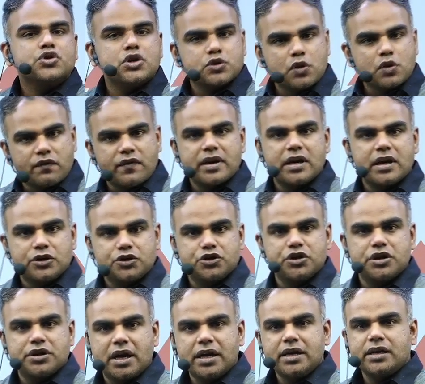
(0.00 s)
of energy,
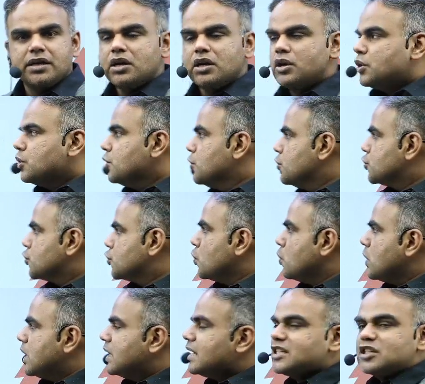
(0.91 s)
right? So
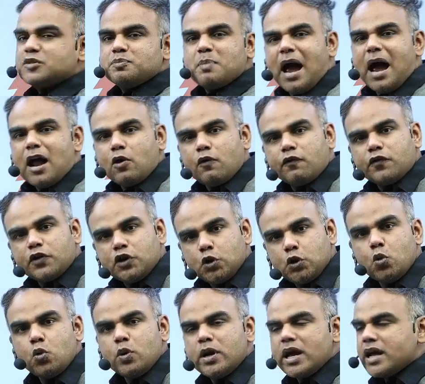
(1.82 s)
in a span of
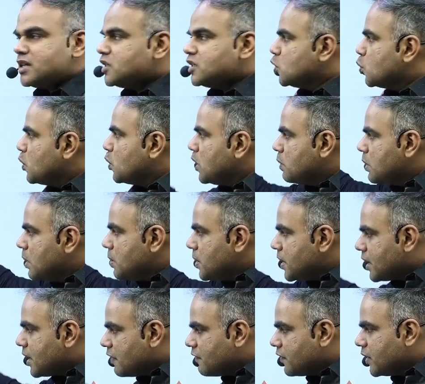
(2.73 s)
2 days, we will be
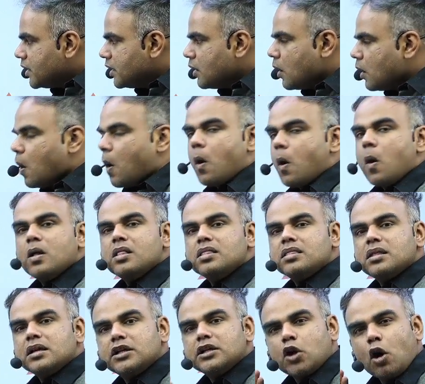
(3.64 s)
covering all
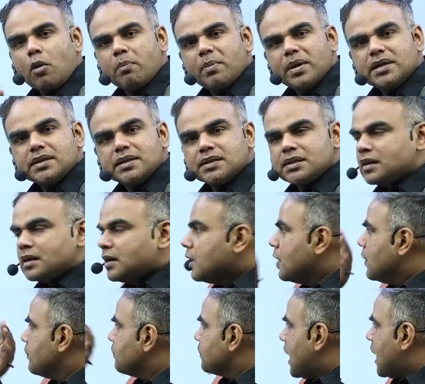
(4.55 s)
the topics,
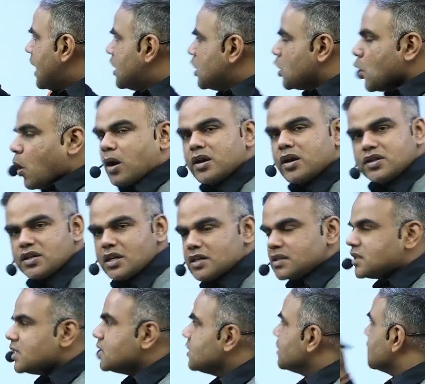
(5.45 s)
and not just
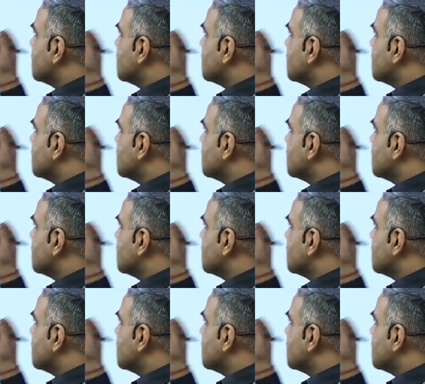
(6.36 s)
this,